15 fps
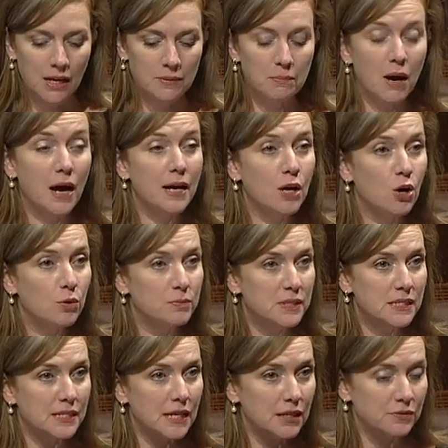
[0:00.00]
In my home
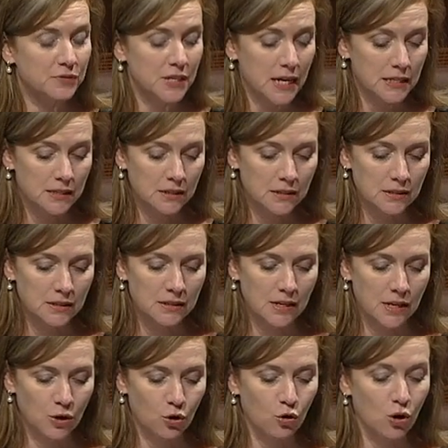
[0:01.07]
state of Texas
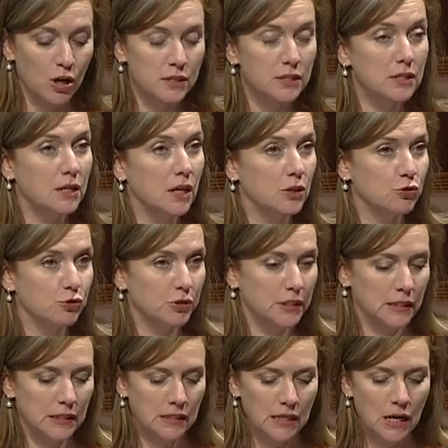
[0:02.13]
and across the
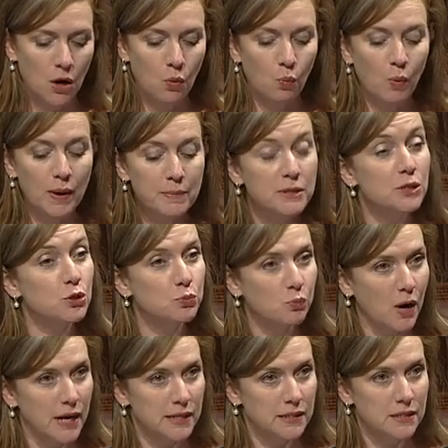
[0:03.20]
country, women's
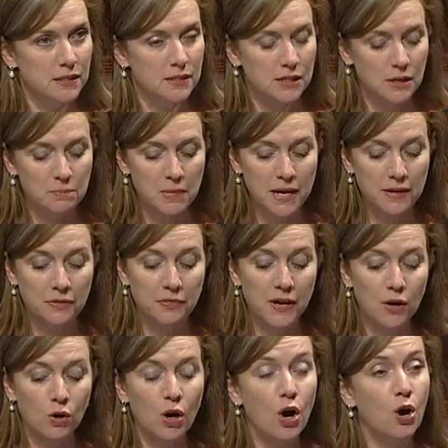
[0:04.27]
rights to make
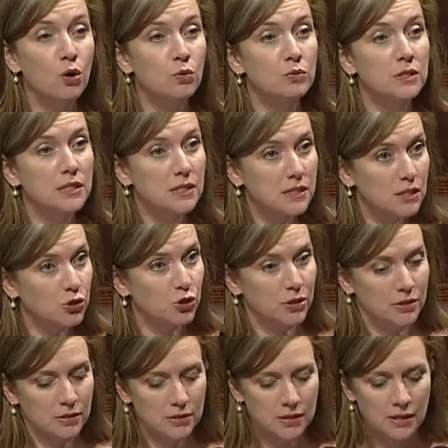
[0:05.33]
their own
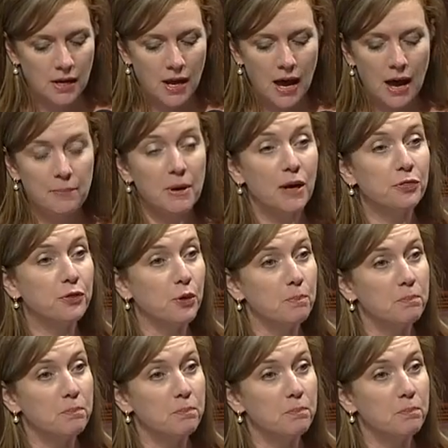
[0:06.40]
decisions about